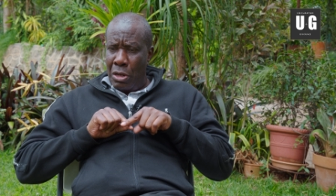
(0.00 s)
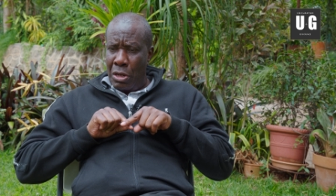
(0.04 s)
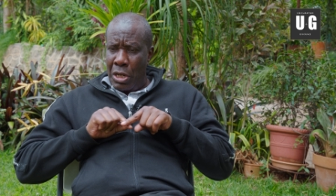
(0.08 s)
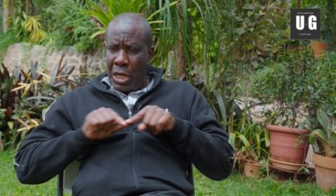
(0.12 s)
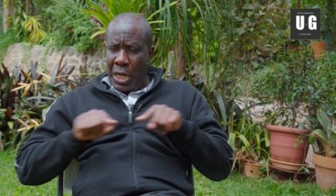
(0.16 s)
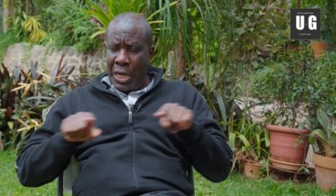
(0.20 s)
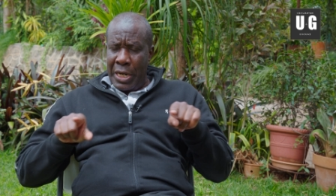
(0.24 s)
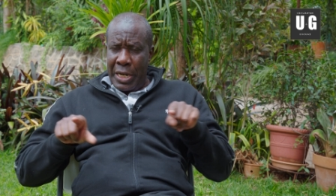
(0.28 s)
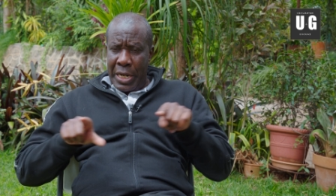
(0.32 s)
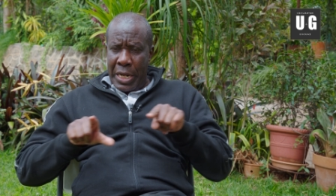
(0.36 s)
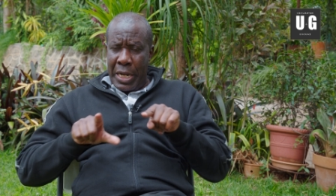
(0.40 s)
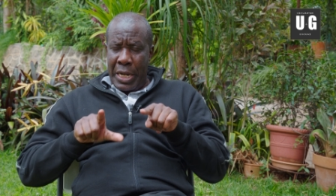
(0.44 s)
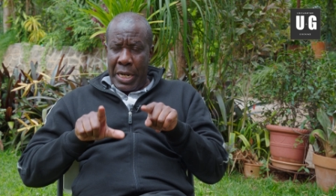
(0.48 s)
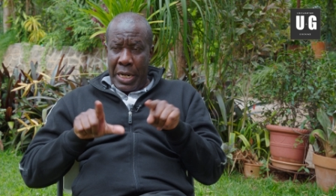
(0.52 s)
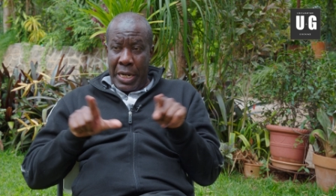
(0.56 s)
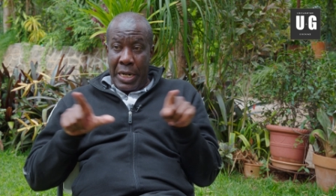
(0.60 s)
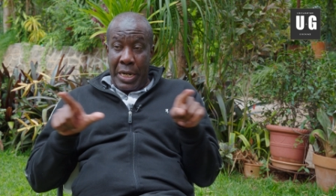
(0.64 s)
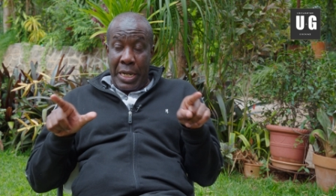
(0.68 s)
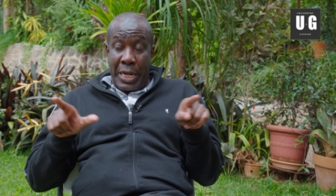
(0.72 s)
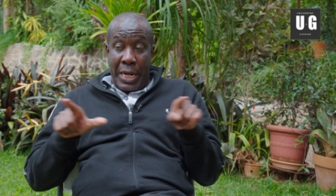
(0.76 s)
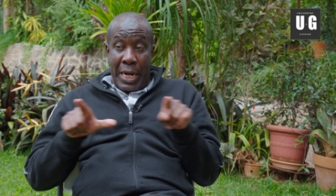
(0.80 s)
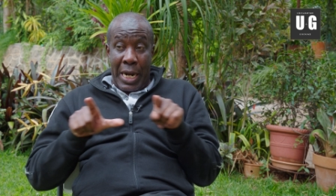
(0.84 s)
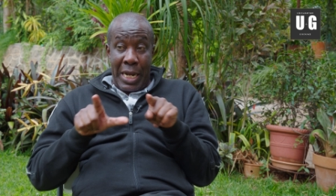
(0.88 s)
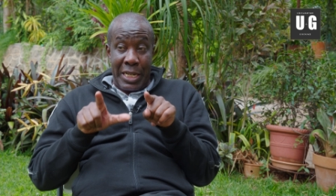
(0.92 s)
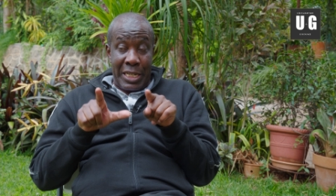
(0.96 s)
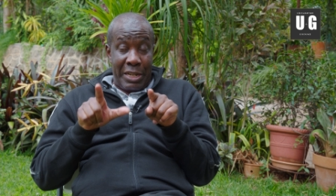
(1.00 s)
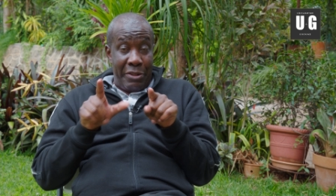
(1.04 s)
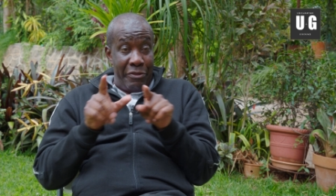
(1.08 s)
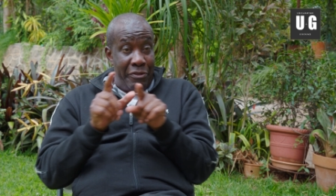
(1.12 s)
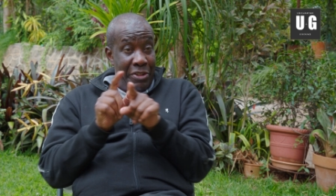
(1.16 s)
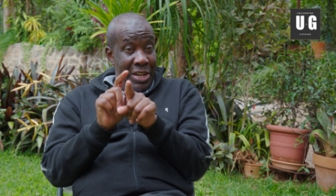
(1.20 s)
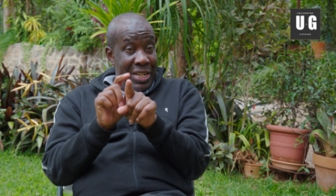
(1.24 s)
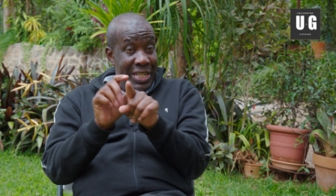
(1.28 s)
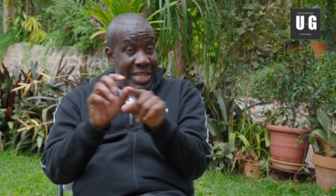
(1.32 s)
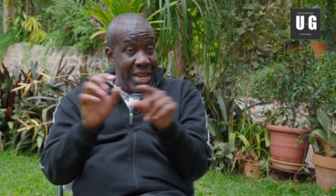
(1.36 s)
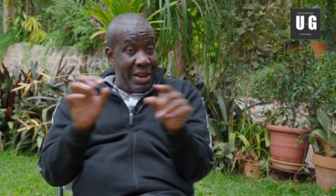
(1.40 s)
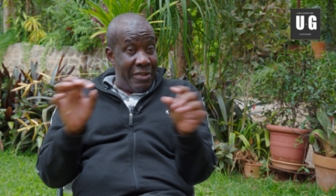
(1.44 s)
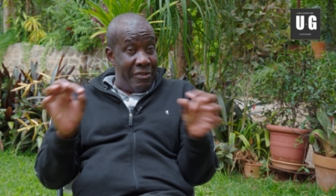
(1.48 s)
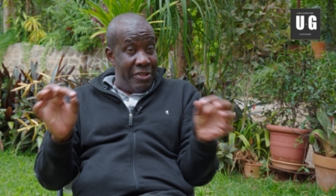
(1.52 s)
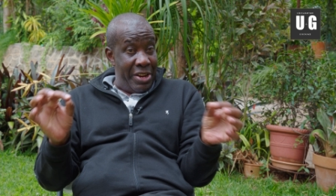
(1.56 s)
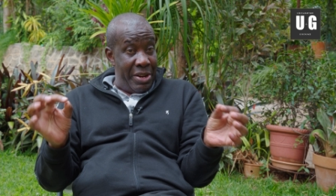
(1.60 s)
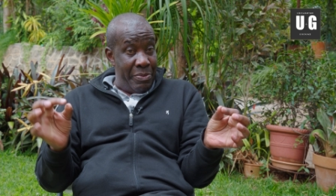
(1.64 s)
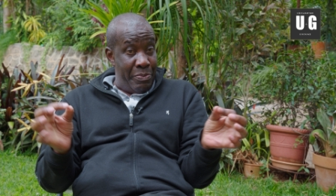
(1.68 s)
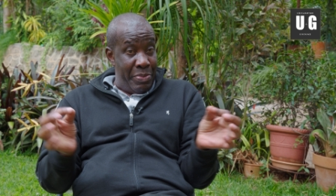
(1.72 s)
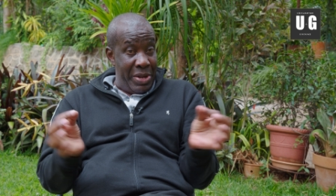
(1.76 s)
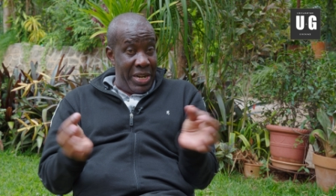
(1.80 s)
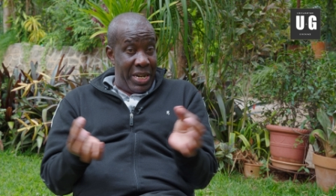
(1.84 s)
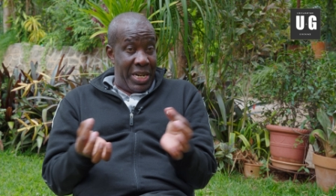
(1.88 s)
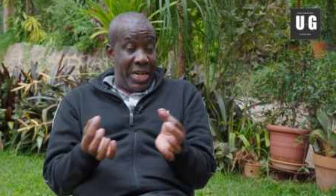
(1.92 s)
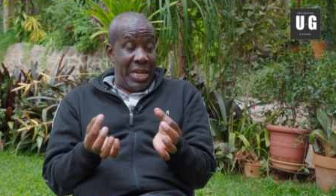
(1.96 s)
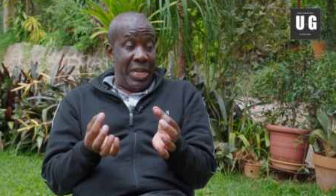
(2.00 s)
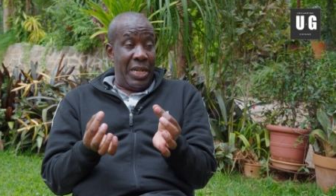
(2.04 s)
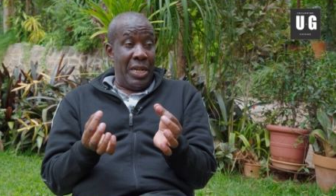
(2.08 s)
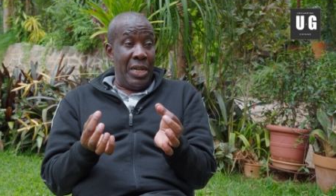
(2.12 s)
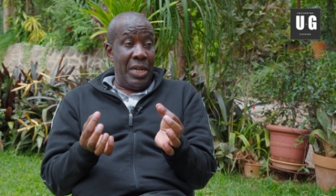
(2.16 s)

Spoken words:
and the cancer veins are very big,